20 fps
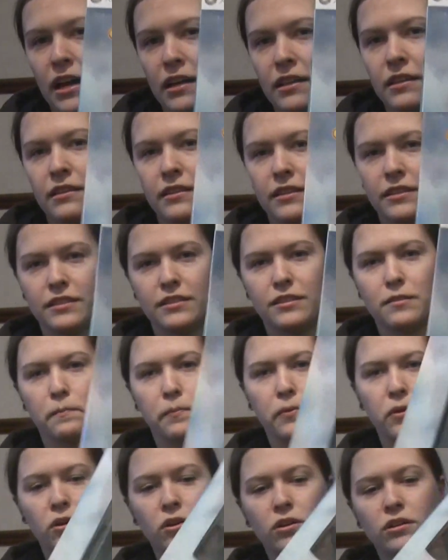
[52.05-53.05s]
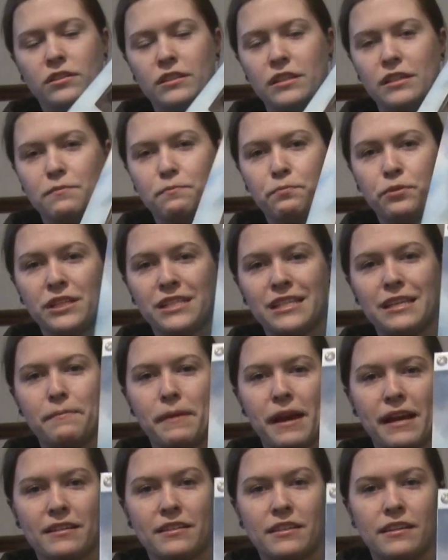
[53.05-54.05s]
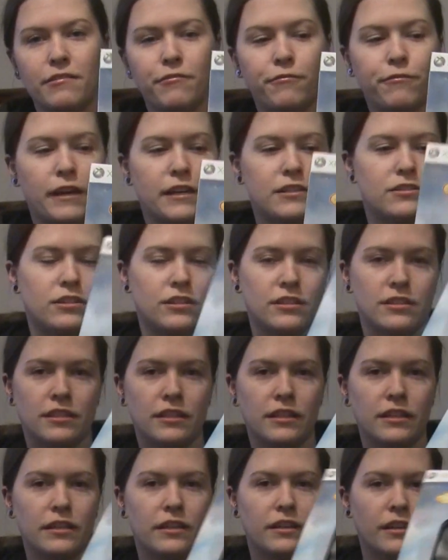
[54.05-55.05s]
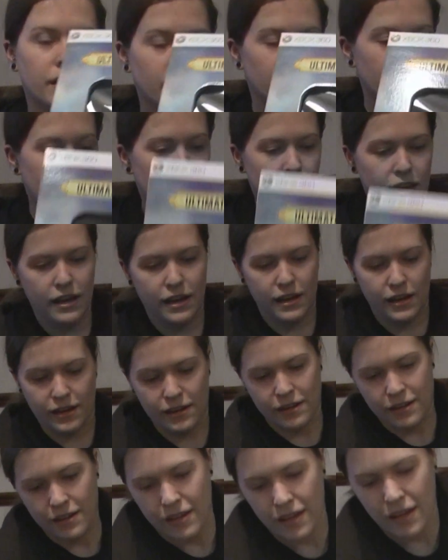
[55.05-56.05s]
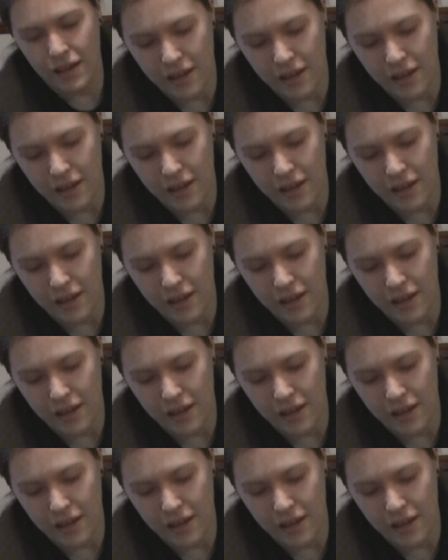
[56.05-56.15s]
yeah, this is the box. It's pretty massive, as you can see. Yeah,